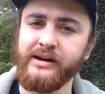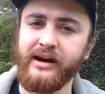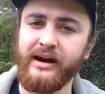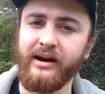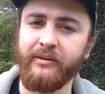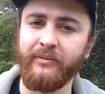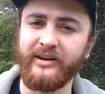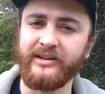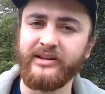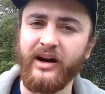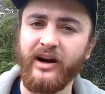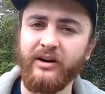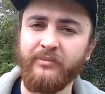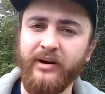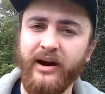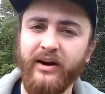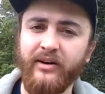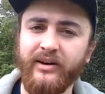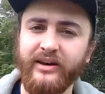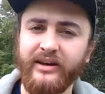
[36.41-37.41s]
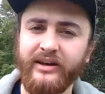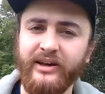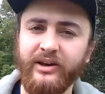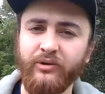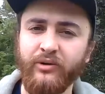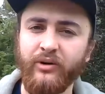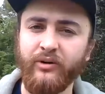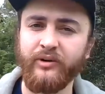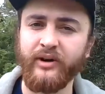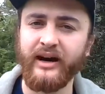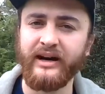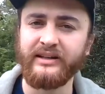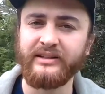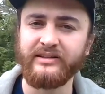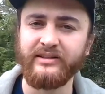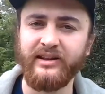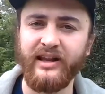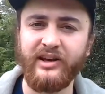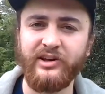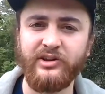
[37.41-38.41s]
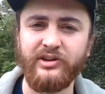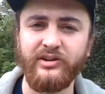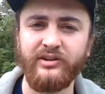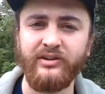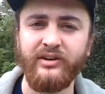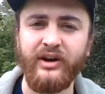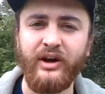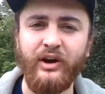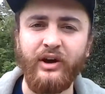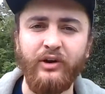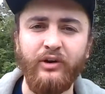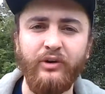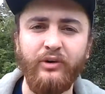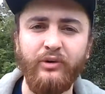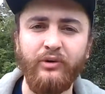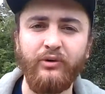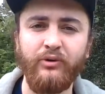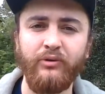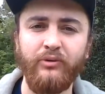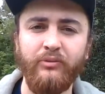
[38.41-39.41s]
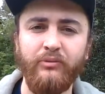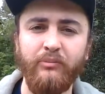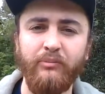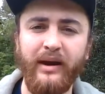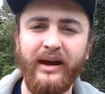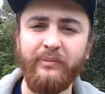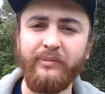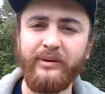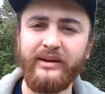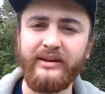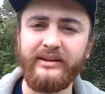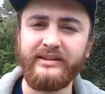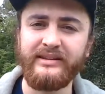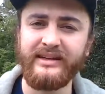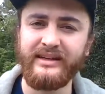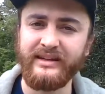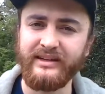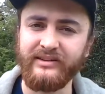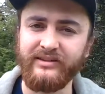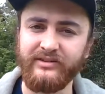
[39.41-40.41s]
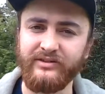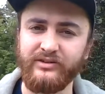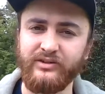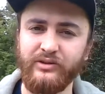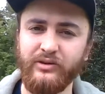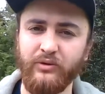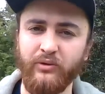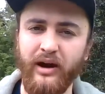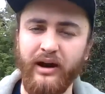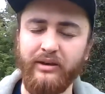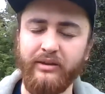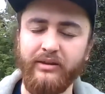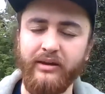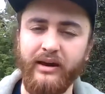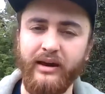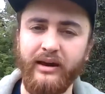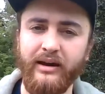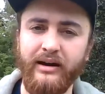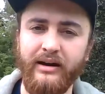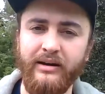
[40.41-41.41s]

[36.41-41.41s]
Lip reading: and talk about a hero in isolation who maybe didn't do the right thing,